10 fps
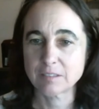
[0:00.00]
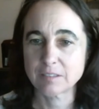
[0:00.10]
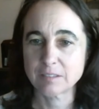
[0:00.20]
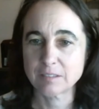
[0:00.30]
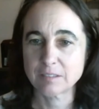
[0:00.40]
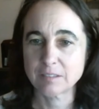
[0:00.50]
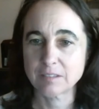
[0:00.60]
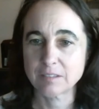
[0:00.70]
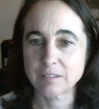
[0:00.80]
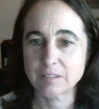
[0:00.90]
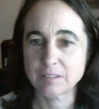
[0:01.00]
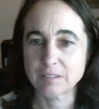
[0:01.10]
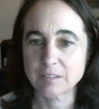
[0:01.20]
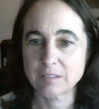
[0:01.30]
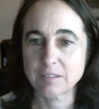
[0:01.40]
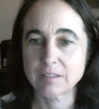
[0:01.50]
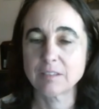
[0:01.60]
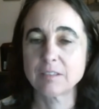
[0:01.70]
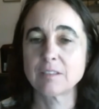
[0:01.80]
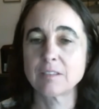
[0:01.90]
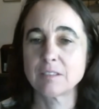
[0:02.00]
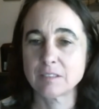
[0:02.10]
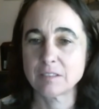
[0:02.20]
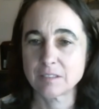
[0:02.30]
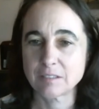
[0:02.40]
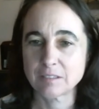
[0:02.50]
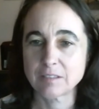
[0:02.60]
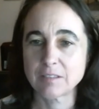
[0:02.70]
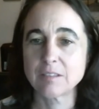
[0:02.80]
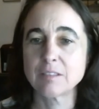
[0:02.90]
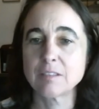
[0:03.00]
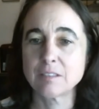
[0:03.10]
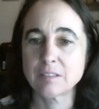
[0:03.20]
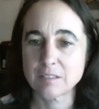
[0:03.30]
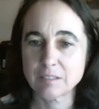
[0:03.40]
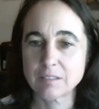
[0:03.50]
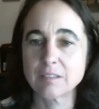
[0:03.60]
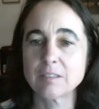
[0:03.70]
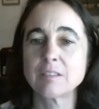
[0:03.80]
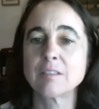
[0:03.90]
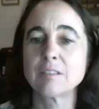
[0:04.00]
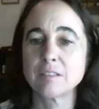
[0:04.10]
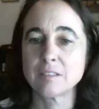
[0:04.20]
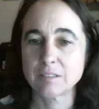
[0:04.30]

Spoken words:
The person shown says nothing.